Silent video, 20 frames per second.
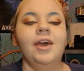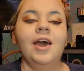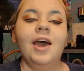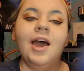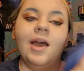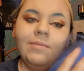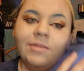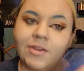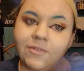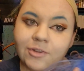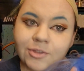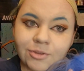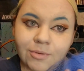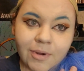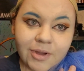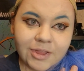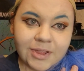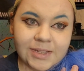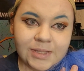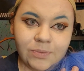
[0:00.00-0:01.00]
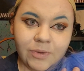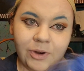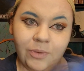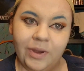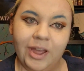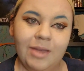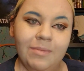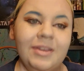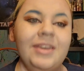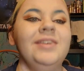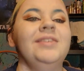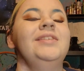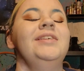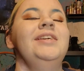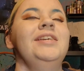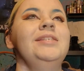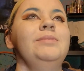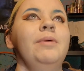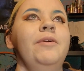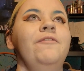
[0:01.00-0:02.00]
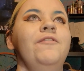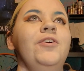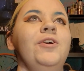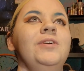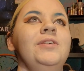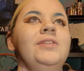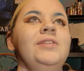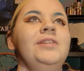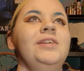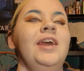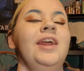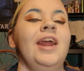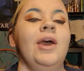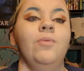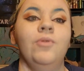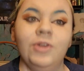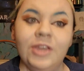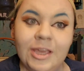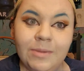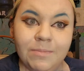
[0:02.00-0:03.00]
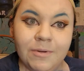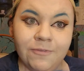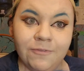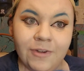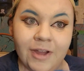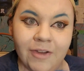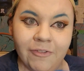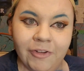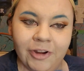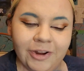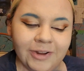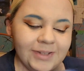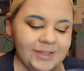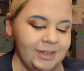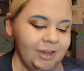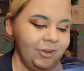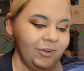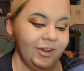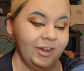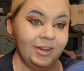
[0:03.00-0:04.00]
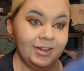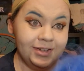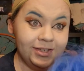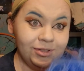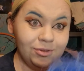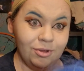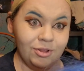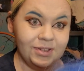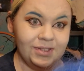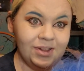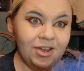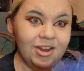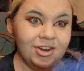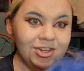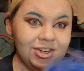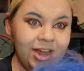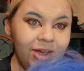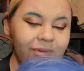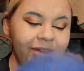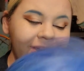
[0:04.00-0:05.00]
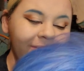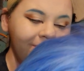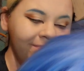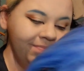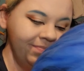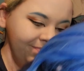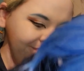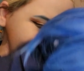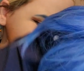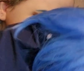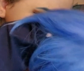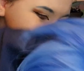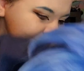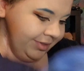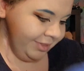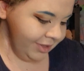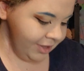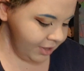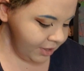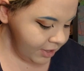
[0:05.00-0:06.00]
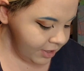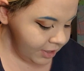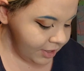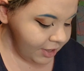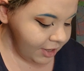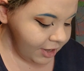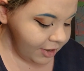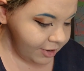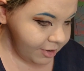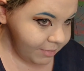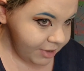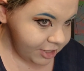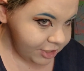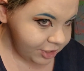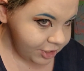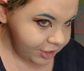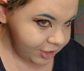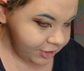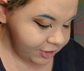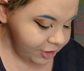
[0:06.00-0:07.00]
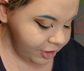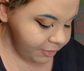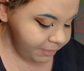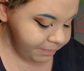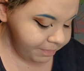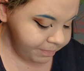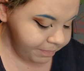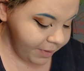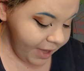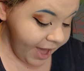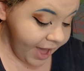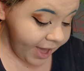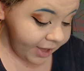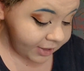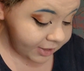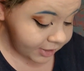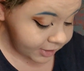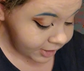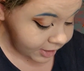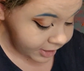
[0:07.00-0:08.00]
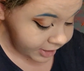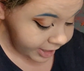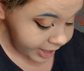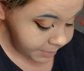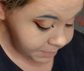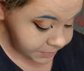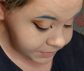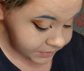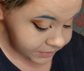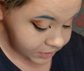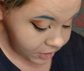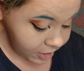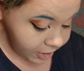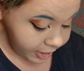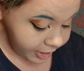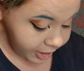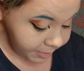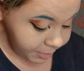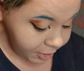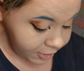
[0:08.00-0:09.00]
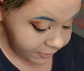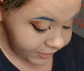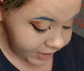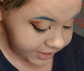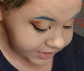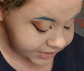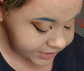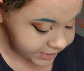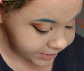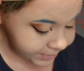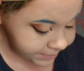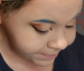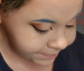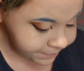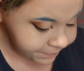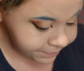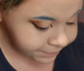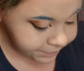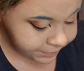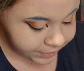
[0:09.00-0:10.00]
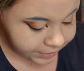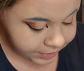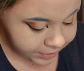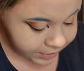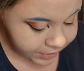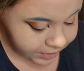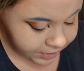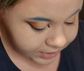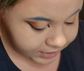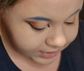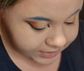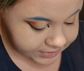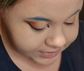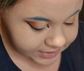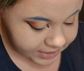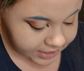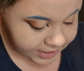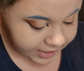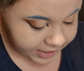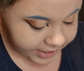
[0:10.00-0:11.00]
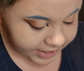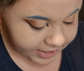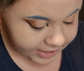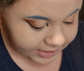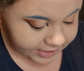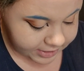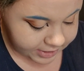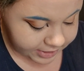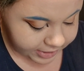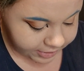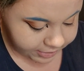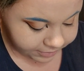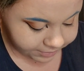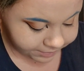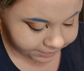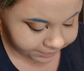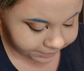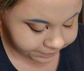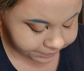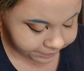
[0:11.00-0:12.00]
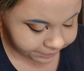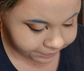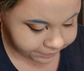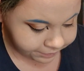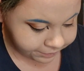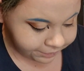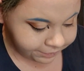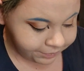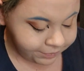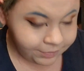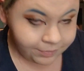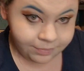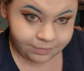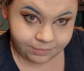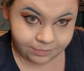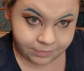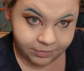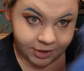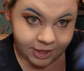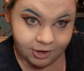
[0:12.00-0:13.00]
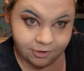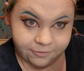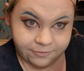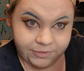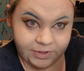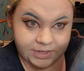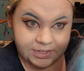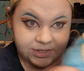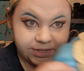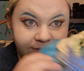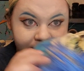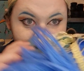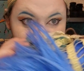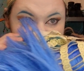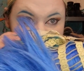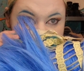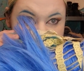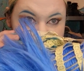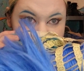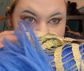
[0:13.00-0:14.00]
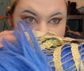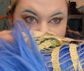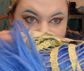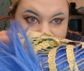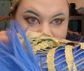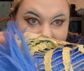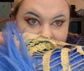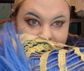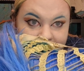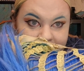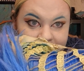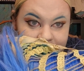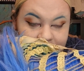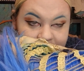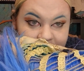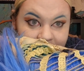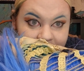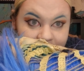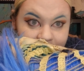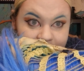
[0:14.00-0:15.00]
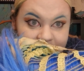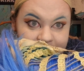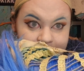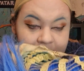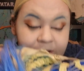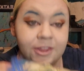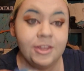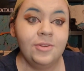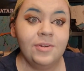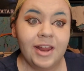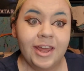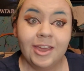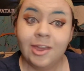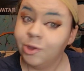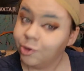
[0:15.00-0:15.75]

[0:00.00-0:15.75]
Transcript: I'm never throwing this one away because he is my first and I will keep him forever. So let's throw this on, shall we? Alright, make sure your back clips are perfect because then, like, you know, it'll fit to a comfortable spot that you like on